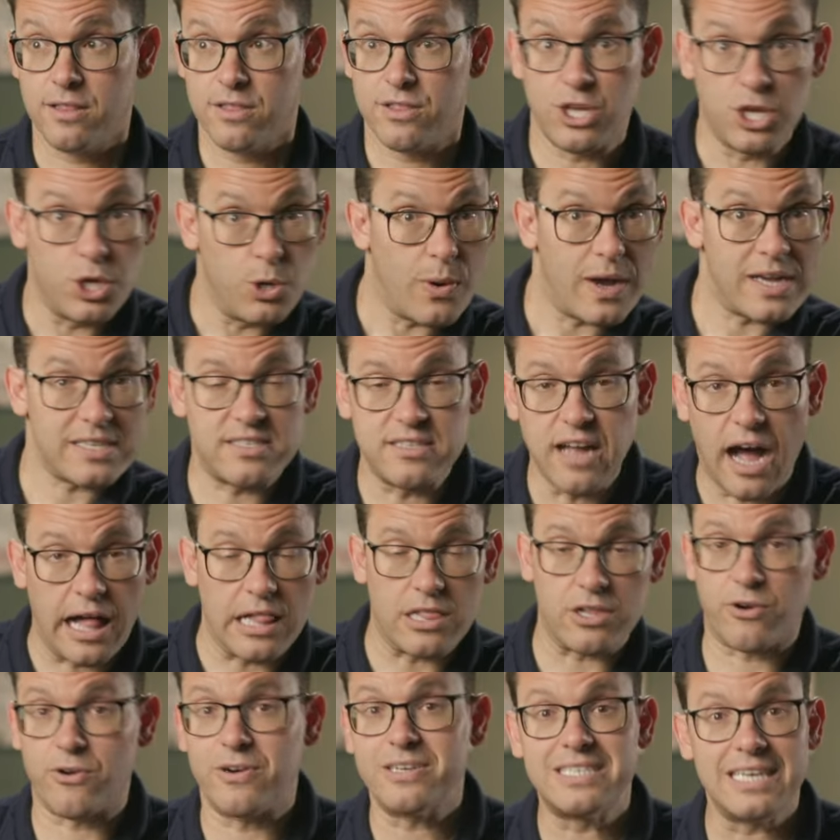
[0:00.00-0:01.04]
The US
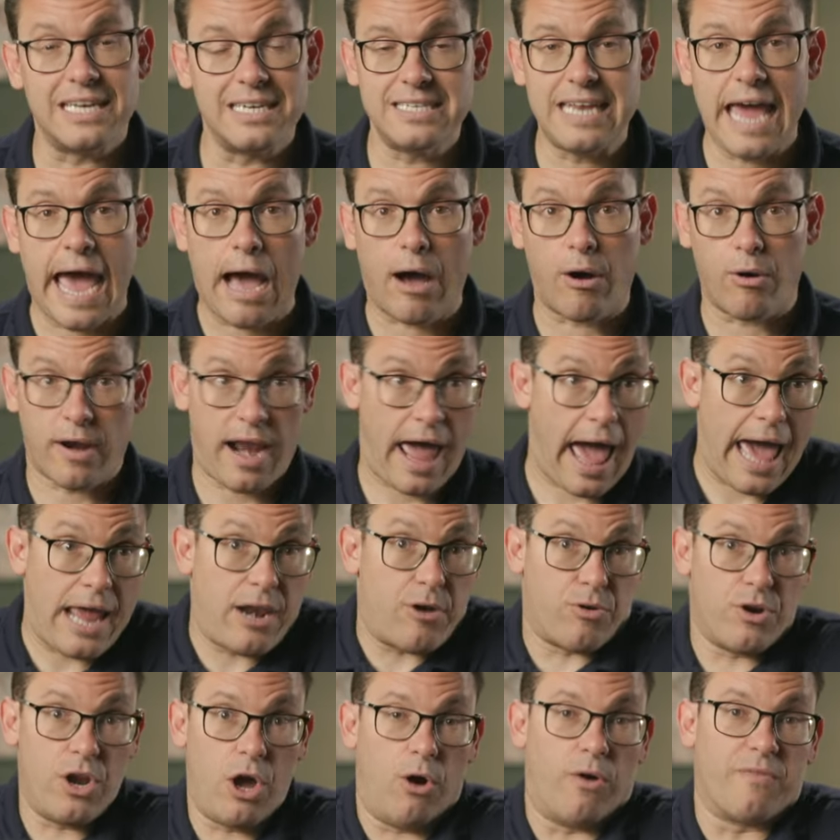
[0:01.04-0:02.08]
dollar is in doubt. I
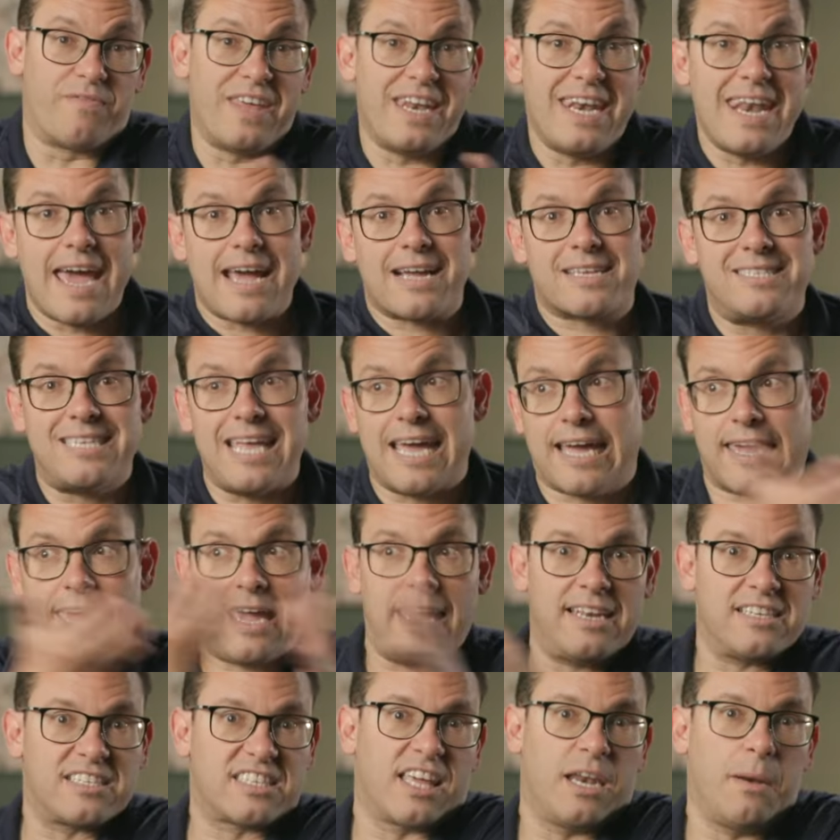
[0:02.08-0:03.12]
don't know if the next
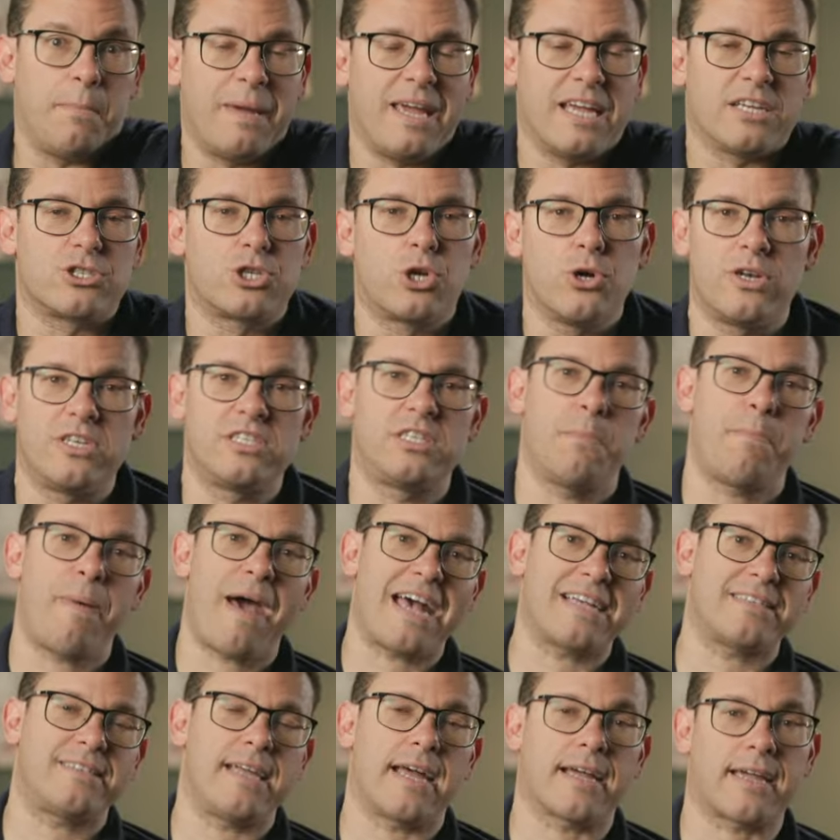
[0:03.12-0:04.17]
decade is going to be as good as the
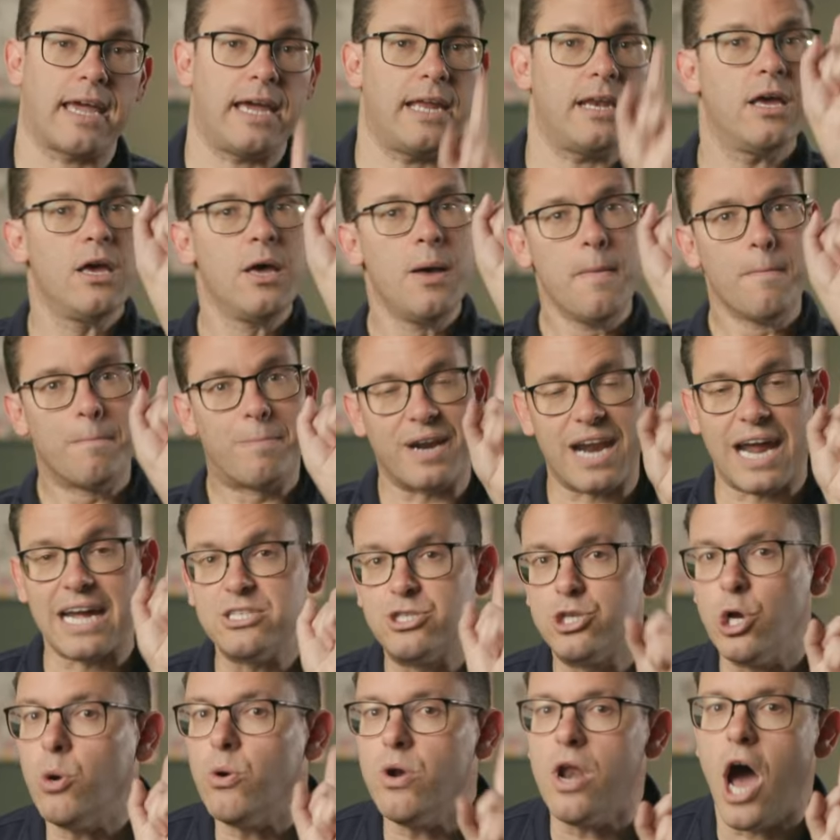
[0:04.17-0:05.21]
past decade. But I
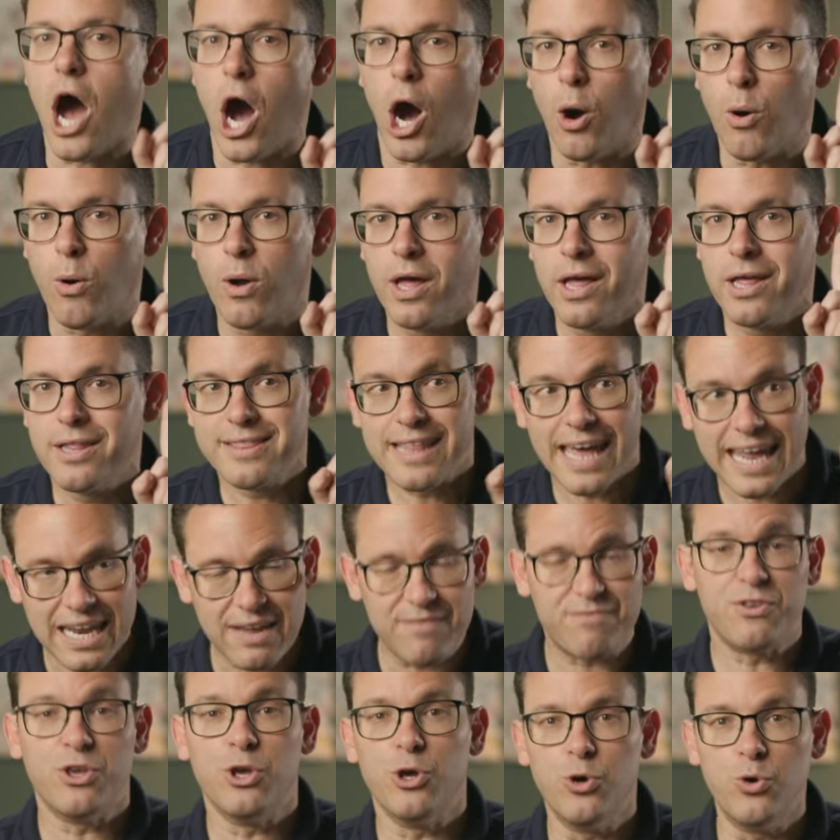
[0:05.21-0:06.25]
do know that
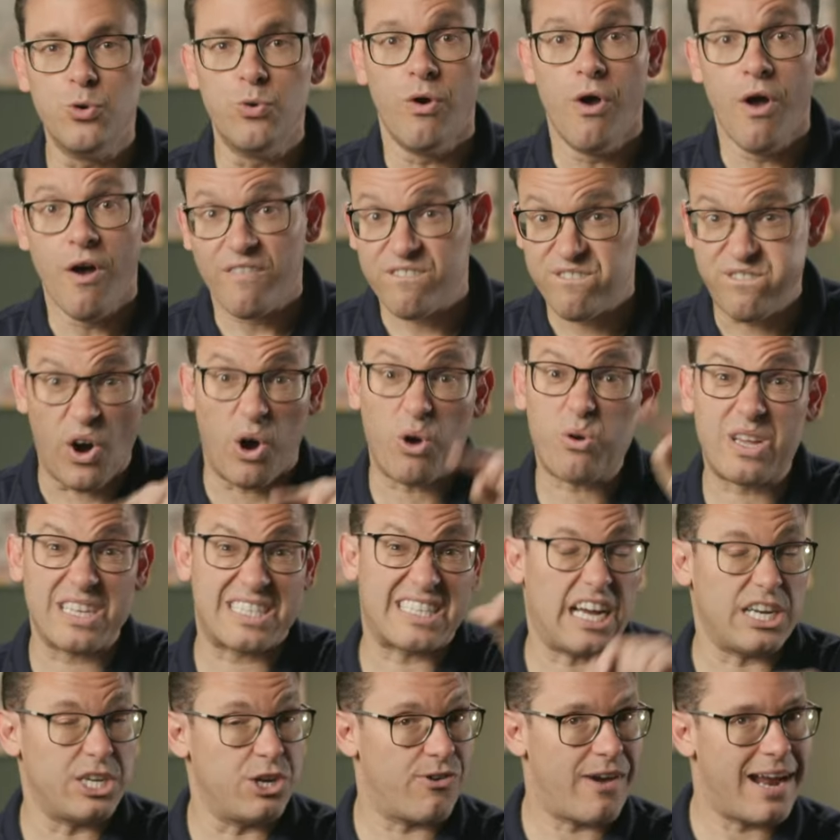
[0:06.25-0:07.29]
if you
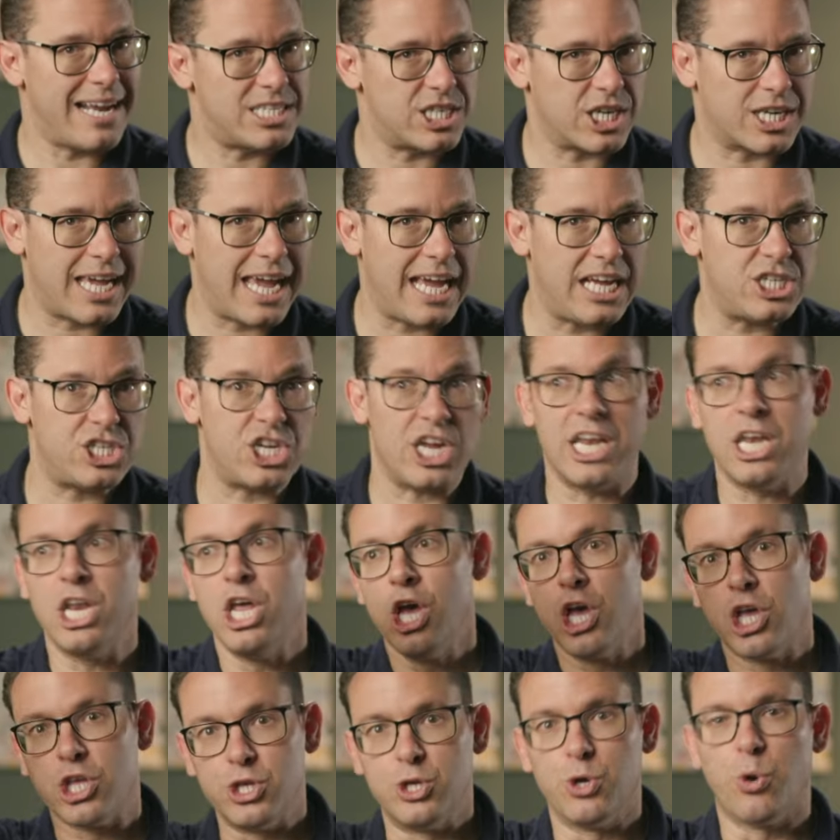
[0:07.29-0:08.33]
focus on your education,
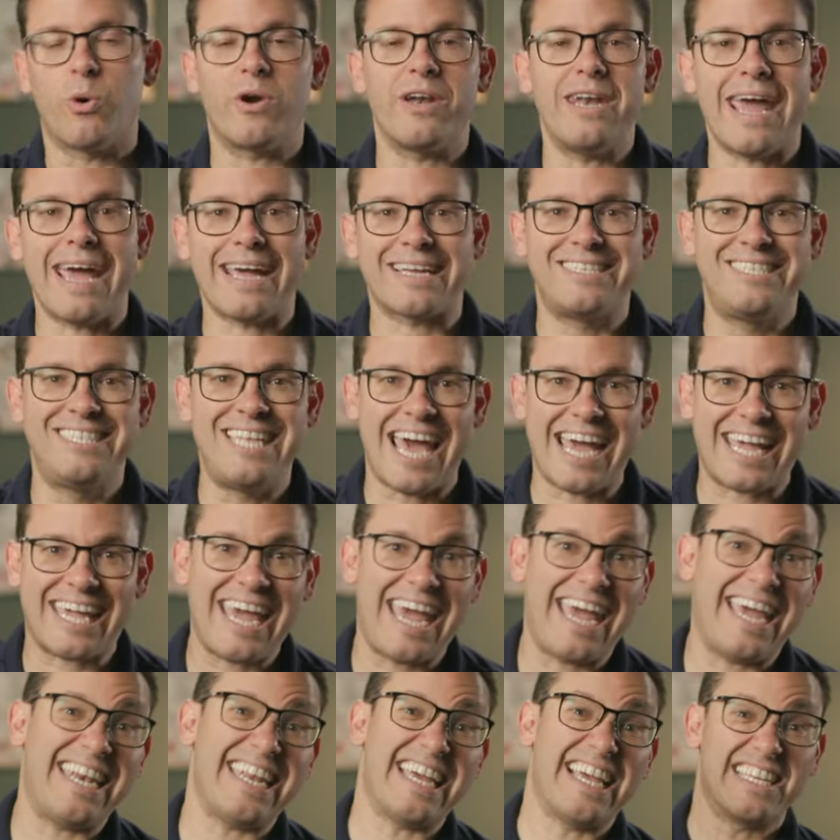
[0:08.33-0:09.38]
your next
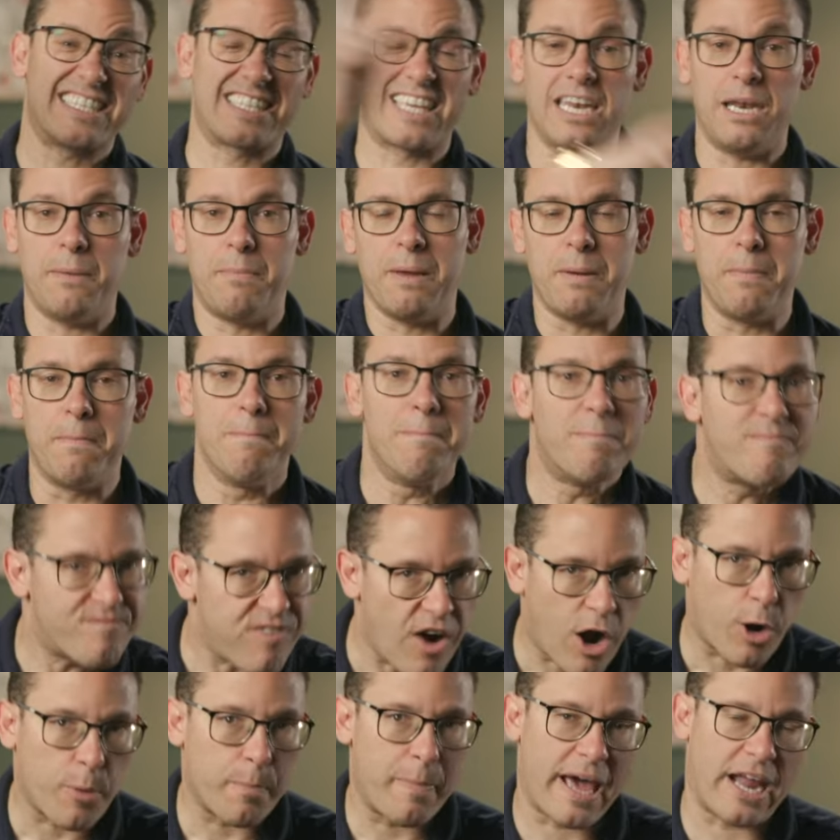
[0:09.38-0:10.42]
decade is going to be
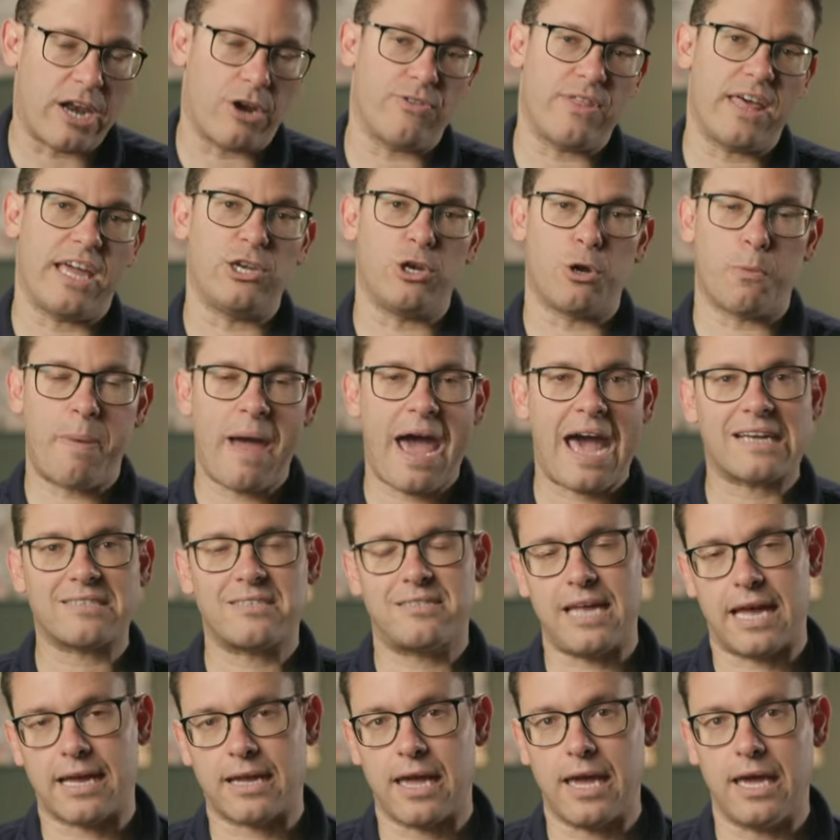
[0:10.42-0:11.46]
far better than your
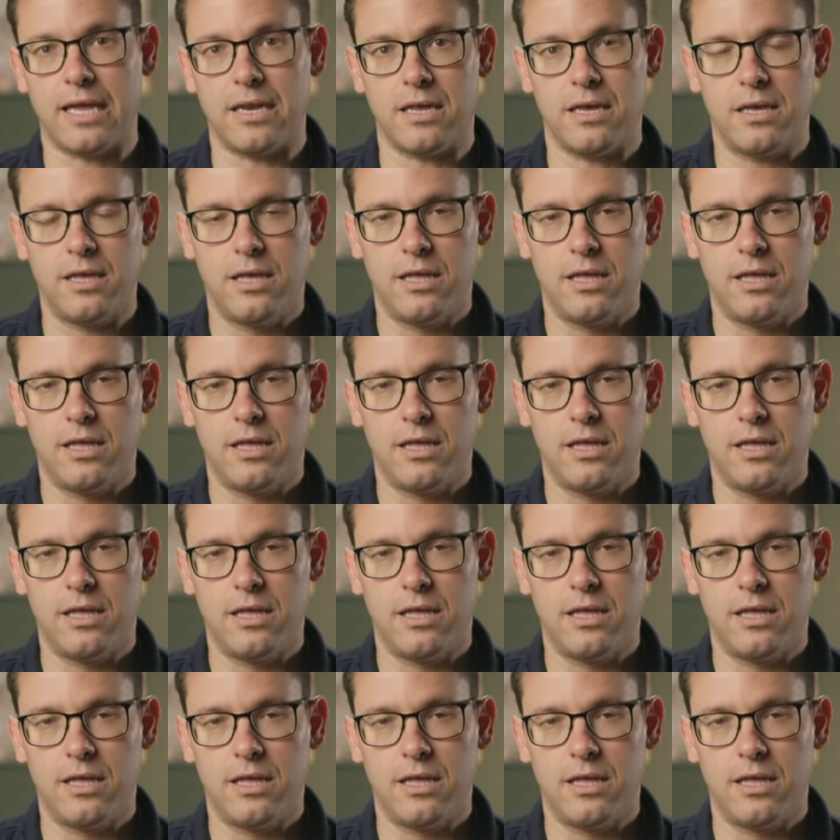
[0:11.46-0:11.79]
past decade.